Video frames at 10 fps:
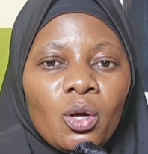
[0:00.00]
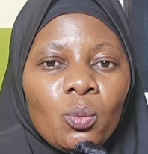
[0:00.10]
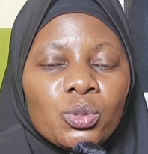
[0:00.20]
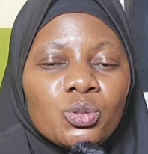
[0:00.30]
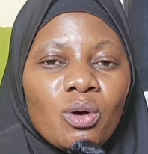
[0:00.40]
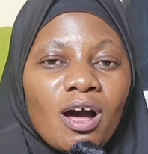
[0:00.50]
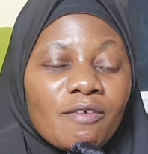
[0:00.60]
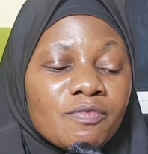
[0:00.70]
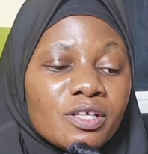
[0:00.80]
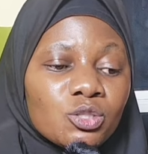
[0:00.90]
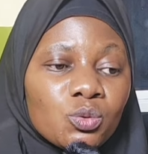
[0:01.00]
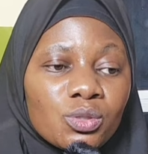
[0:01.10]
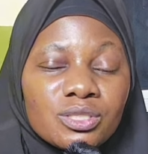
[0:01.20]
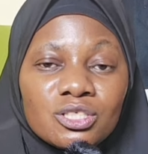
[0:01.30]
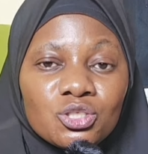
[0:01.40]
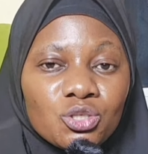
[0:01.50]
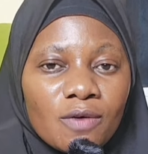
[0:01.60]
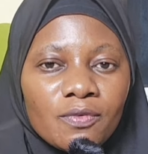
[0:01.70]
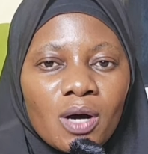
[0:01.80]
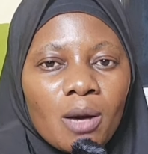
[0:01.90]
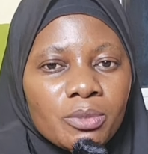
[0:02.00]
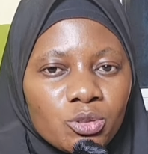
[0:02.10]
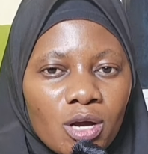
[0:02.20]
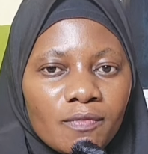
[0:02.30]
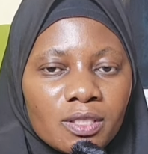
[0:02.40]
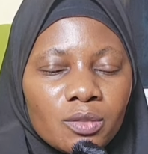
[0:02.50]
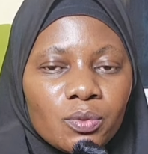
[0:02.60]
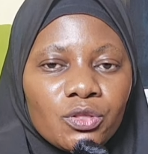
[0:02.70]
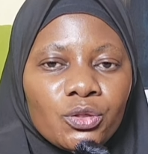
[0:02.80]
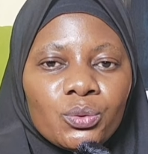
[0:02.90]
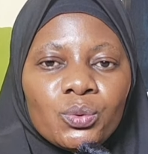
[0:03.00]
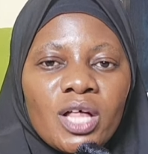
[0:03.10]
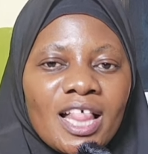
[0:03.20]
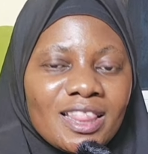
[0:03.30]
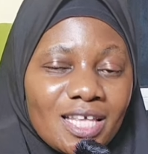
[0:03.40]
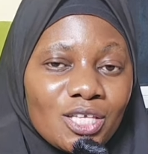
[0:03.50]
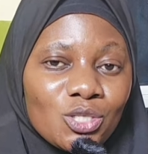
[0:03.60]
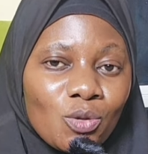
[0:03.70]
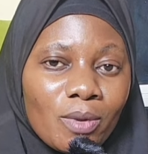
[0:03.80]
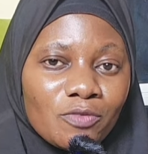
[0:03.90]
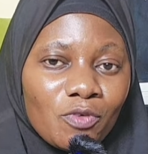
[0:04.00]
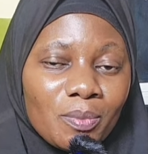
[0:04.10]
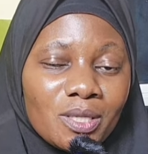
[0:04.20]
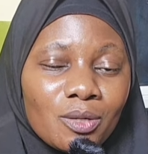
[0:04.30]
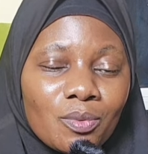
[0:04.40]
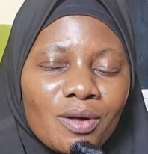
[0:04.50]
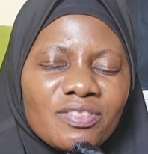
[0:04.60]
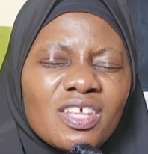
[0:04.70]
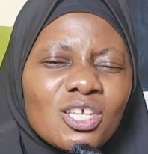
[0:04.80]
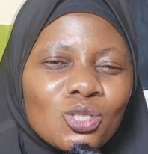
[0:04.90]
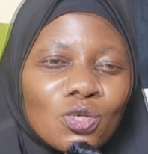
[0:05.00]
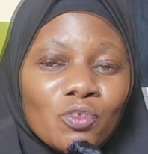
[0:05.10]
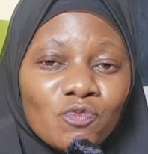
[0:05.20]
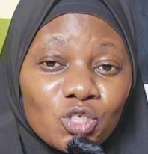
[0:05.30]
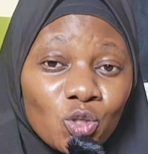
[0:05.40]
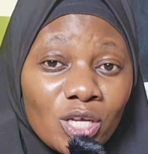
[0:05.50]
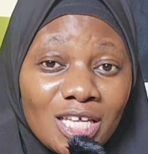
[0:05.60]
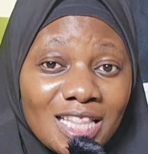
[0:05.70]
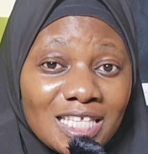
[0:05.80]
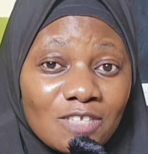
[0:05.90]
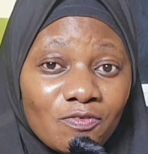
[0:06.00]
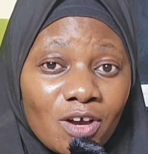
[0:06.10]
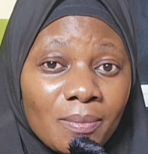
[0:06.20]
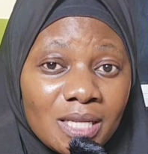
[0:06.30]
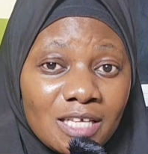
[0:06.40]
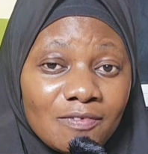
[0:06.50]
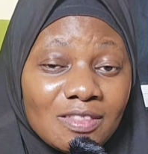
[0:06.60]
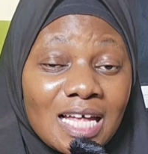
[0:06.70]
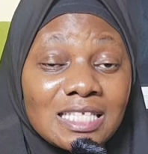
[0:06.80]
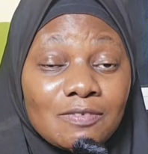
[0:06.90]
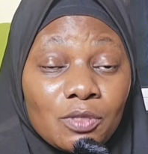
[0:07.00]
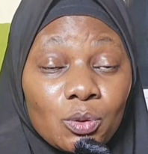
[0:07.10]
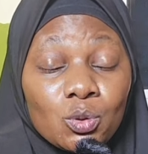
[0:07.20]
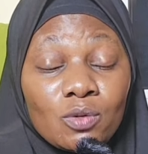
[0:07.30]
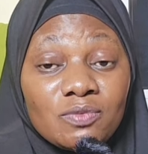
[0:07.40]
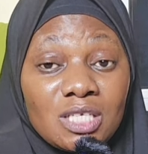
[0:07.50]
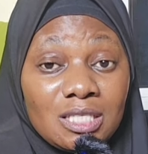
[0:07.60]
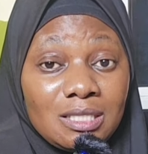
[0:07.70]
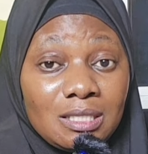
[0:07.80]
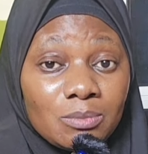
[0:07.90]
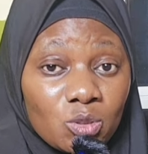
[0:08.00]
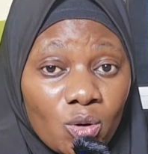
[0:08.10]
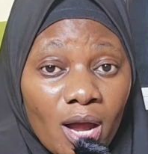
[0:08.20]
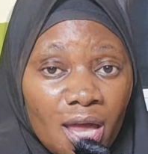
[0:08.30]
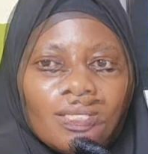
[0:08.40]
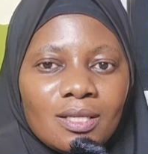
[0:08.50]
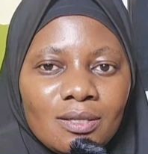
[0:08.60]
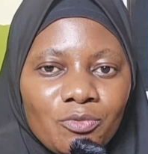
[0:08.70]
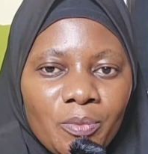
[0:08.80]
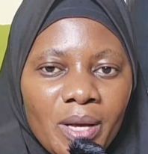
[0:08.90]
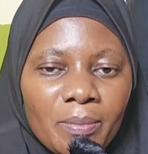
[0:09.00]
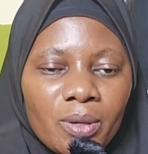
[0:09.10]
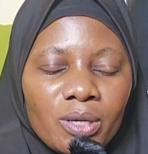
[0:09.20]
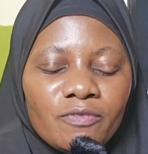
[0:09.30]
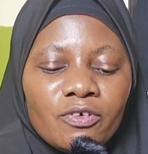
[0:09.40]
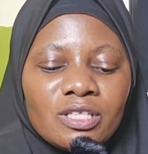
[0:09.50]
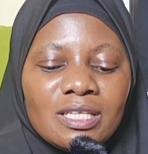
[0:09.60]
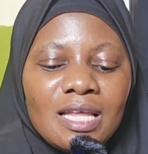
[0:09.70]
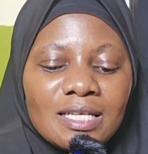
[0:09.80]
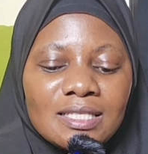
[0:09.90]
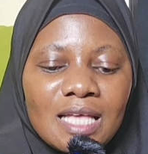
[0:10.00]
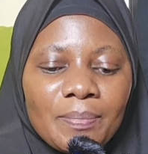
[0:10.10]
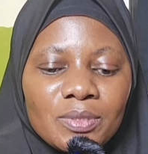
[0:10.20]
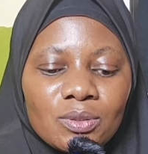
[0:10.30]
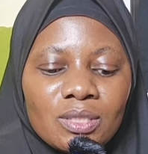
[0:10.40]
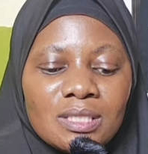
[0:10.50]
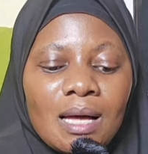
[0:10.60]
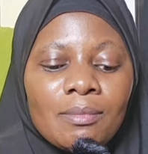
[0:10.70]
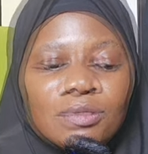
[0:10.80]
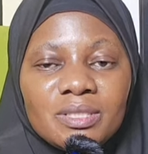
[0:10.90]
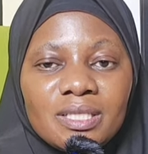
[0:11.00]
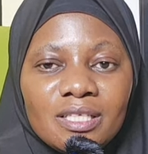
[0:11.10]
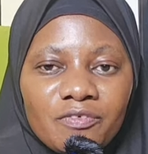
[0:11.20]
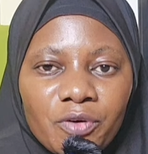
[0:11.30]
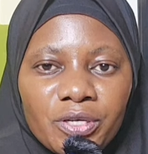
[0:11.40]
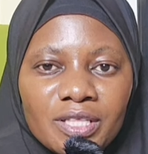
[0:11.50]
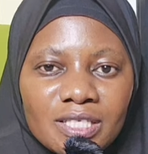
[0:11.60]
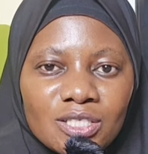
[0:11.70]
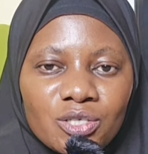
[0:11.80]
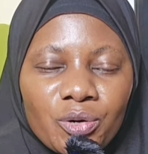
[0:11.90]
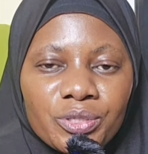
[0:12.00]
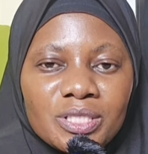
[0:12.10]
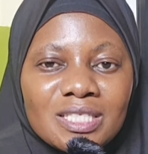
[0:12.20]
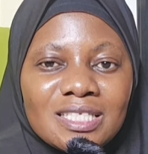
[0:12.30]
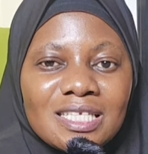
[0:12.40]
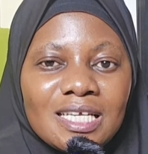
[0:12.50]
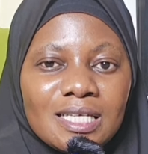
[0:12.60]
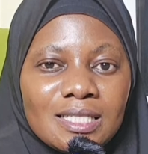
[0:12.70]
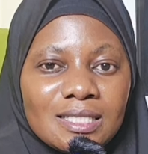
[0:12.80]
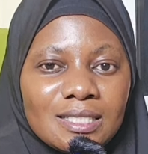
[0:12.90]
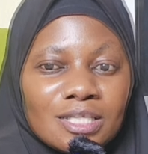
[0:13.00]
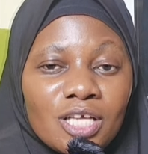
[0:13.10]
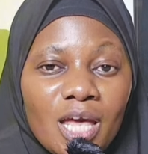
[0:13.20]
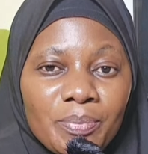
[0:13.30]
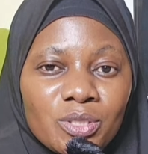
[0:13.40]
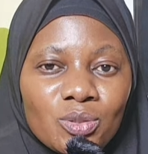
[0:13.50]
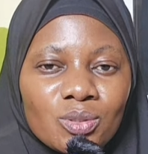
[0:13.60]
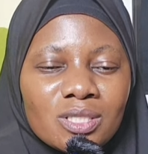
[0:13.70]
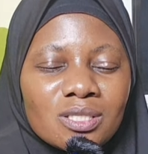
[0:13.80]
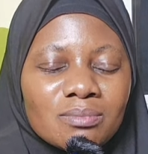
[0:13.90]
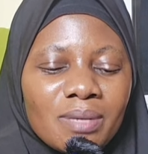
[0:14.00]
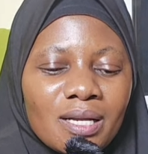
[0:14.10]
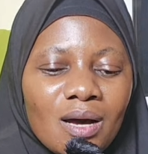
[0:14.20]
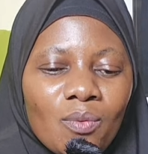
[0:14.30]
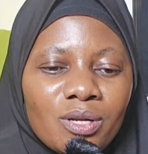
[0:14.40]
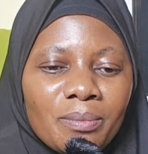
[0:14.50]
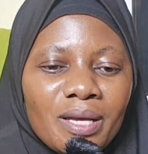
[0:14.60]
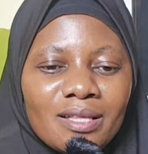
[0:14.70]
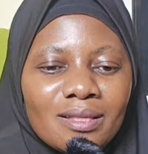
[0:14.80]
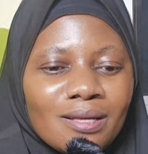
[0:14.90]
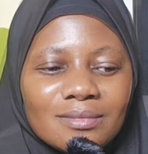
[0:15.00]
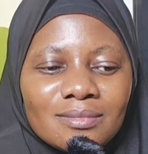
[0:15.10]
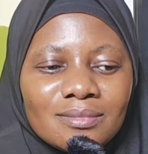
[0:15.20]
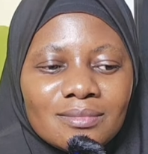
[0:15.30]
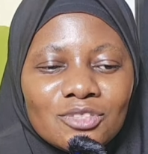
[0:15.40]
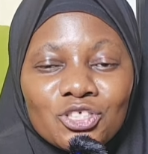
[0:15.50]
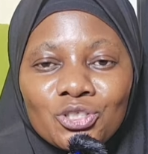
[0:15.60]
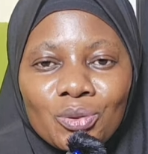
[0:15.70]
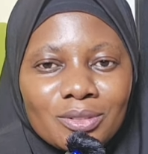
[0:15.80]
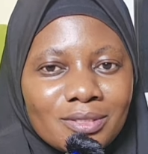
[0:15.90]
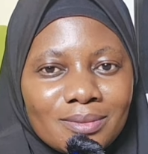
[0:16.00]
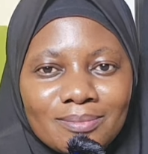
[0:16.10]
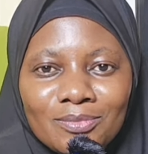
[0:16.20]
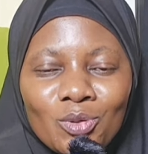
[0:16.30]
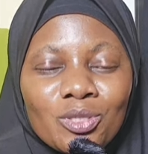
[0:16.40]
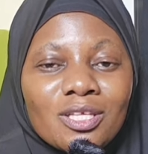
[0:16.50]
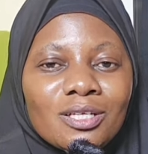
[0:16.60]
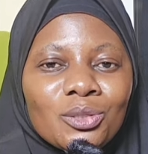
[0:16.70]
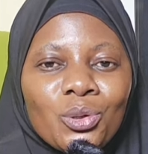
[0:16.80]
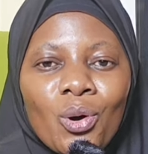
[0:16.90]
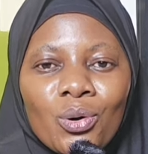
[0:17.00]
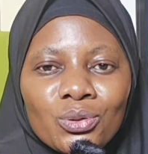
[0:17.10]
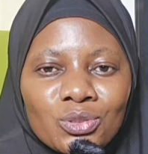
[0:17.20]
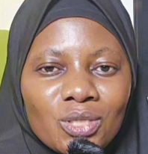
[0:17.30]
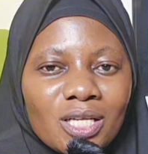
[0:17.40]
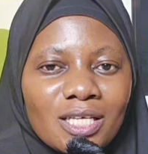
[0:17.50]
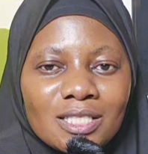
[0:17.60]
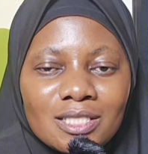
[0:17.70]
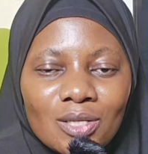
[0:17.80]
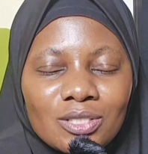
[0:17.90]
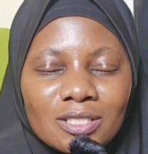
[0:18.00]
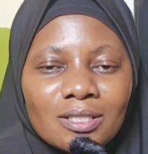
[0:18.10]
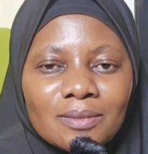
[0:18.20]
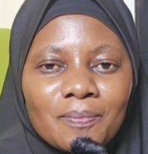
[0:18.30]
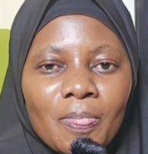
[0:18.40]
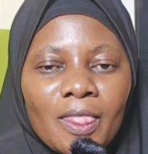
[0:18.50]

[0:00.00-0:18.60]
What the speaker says: We do have the tours and travel. I'll be traveling with you. Thank you so much for being around. Thank you so much for joining this family. That's for those who have just subscribed. Remember, for the next episode, yes, I'm going to be delivering these stories in episodes, but I want to make them short, not that long, to get exhausting.